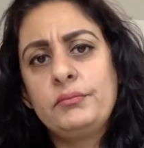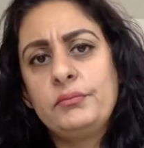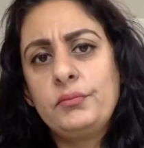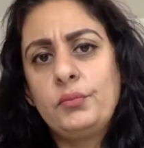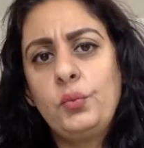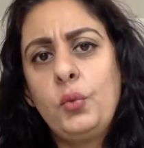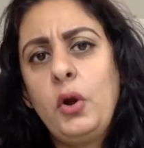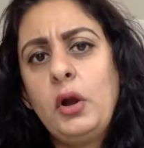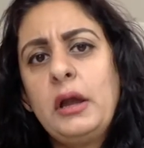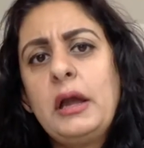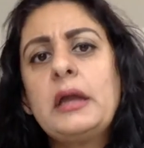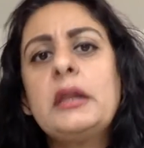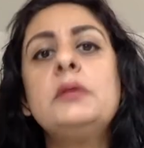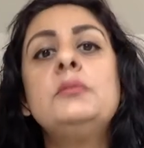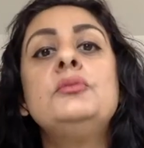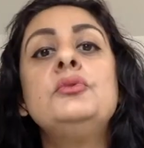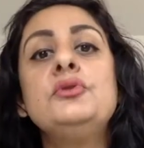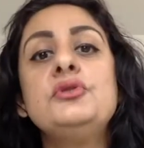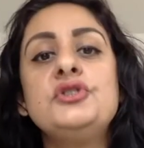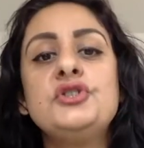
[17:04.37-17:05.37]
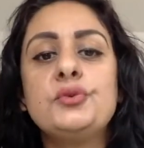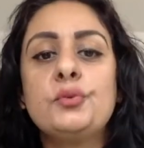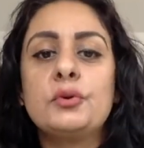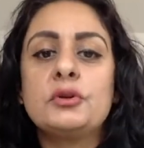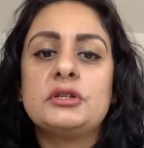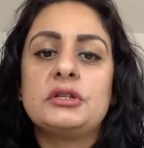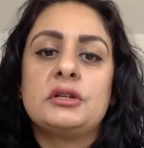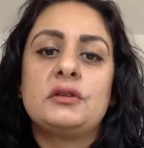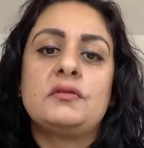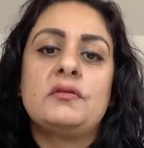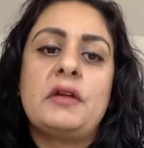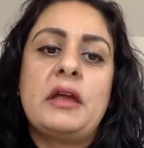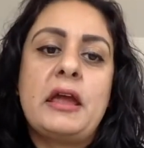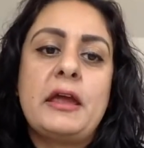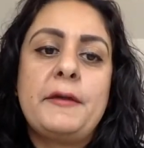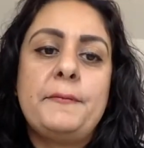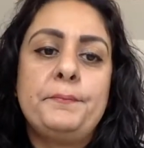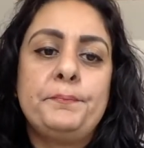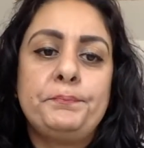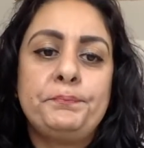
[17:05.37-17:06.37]
what kind of mood you want to
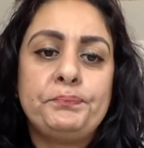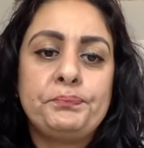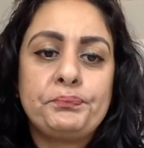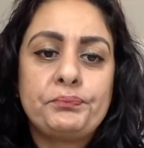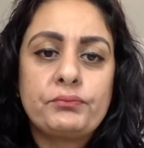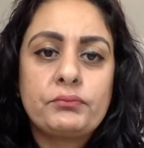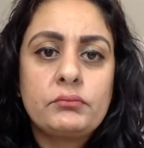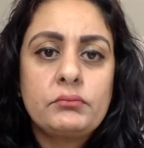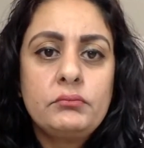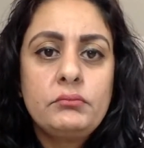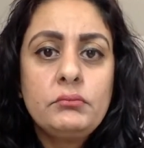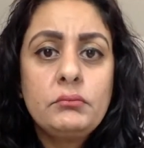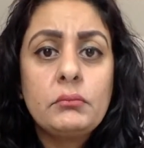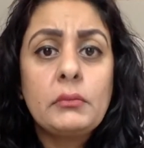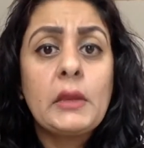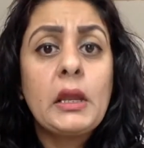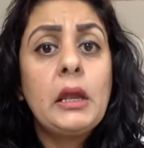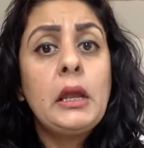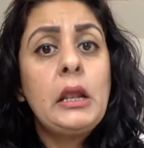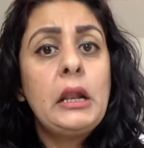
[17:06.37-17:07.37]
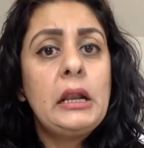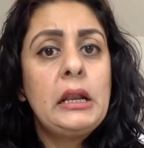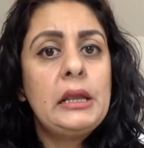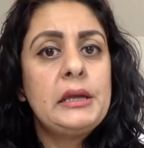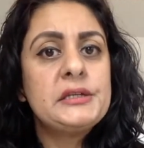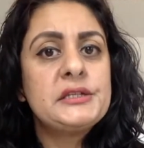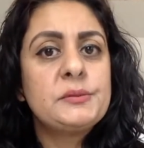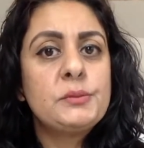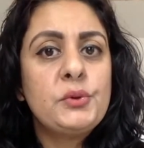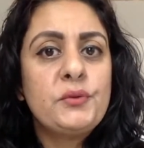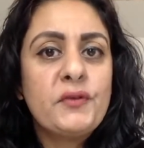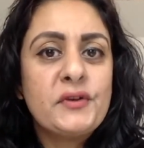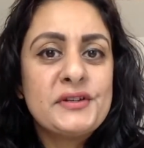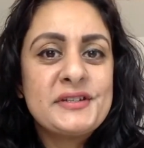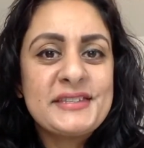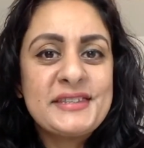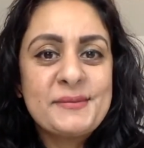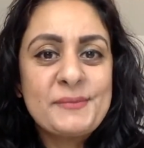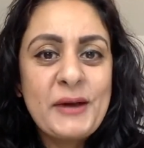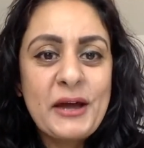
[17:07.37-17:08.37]
create. Let's move on to
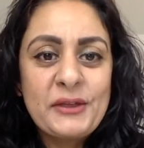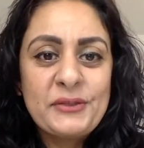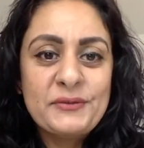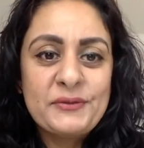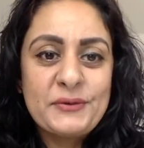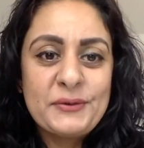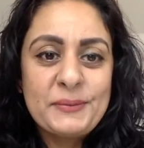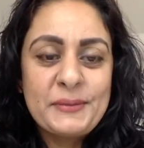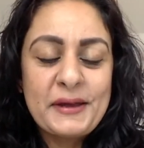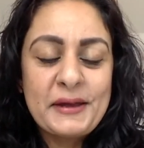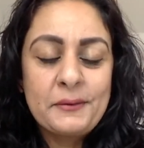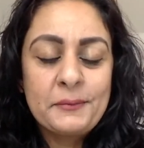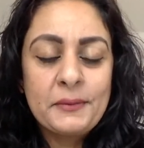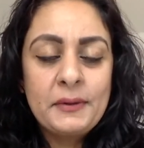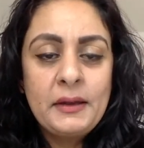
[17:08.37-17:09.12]
the bathroom now.